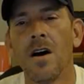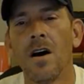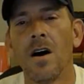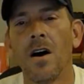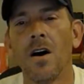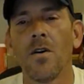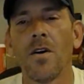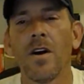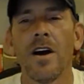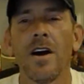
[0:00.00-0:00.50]

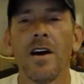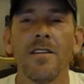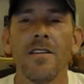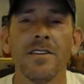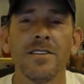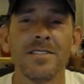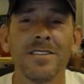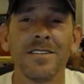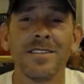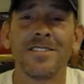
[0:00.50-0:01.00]
Okay,
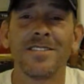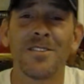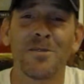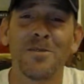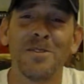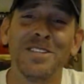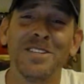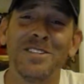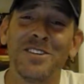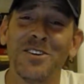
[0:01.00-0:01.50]
this is the
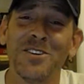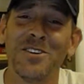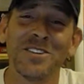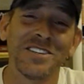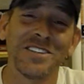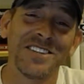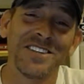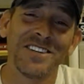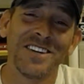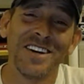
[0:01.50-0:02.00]
result
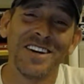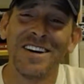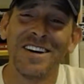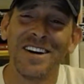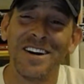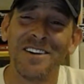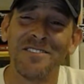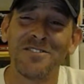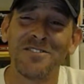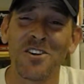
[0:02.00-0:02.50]

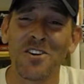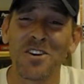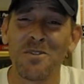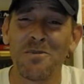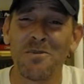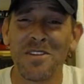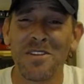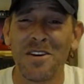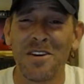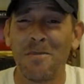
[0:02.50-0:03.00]
of talking
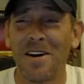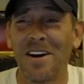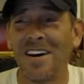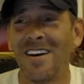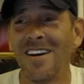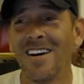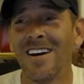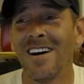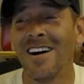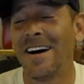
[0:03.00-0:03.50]
with
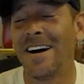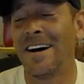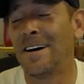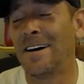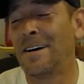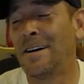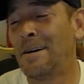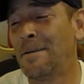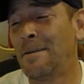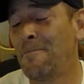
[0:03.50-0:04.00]
eBay.
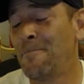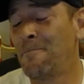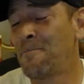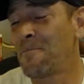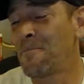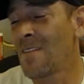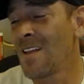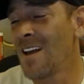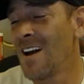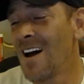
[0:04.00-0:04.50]

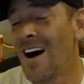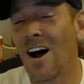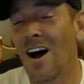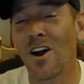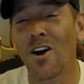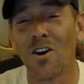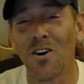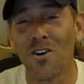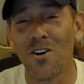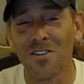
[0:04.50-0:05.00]
I
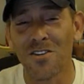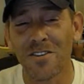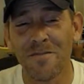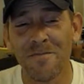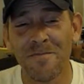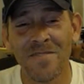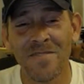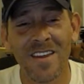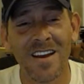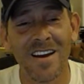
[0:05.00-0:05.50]
called him
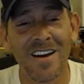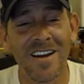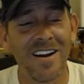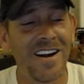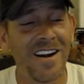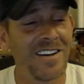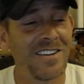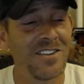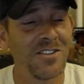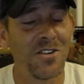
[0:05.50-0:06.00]
and
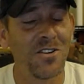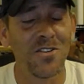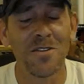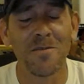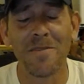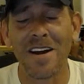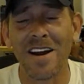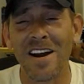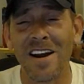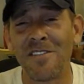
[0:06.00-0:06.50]
I told
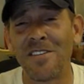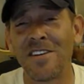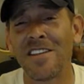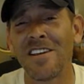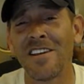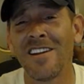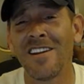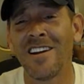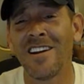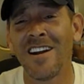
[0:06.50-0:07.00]
him
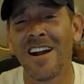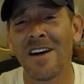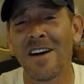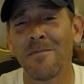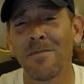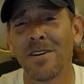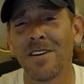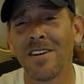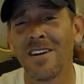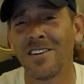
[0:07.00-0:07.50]
everything that had
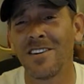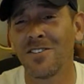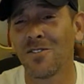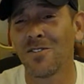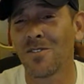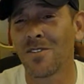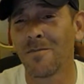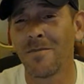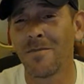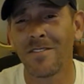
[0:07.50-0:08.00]
happened. I told
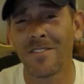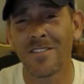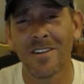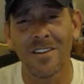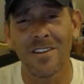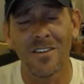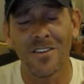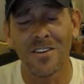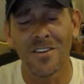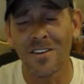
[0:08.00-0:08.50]
him to
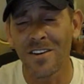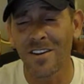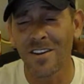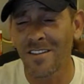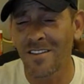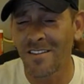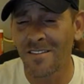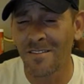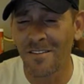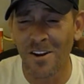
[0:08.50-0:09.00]
look at,
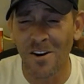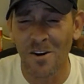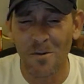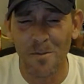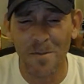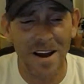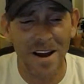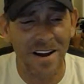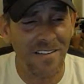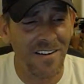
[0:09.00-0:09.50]

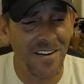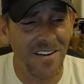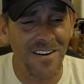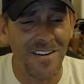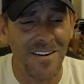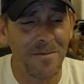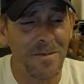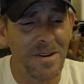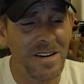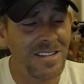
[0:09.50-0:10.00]
back at the
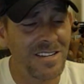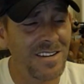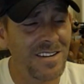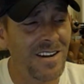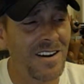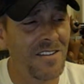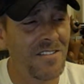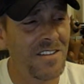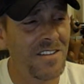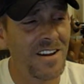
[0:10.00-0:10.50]
comments
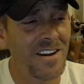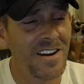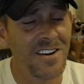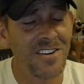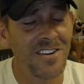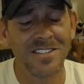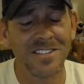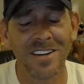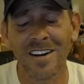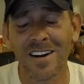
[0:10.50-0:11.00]
and everything
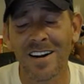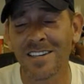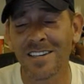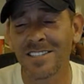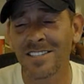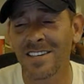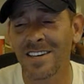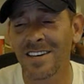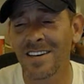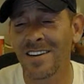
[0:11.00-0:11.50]
else. And I
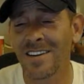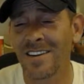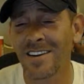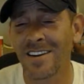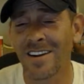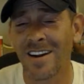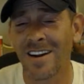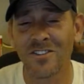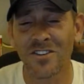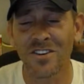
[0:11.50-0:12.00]
said that
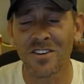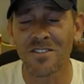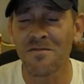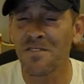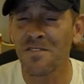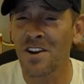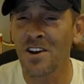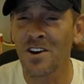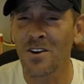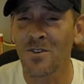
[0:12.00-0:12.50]
I took a
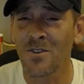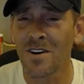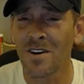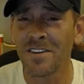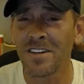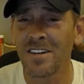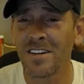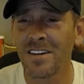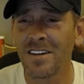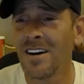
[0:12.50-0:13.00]
video of
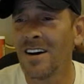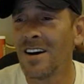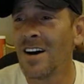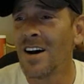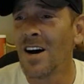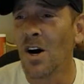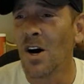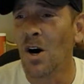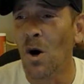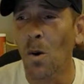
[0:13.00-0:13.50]
it,
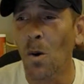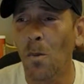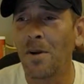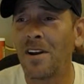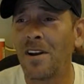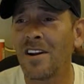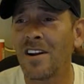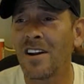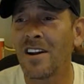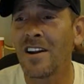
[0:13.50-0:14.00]

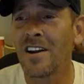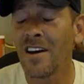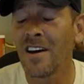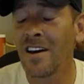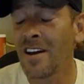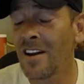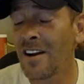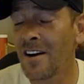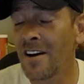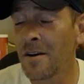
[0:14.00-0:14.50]
opening
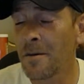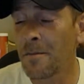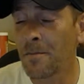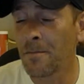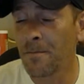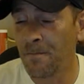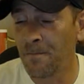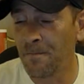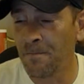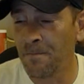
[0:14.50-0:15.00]
it up,
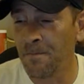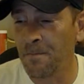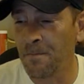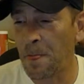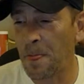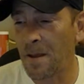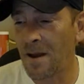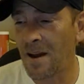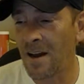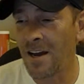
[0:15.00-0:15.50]

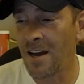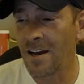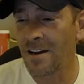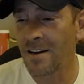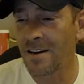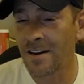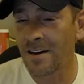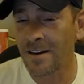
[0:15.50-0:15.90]
and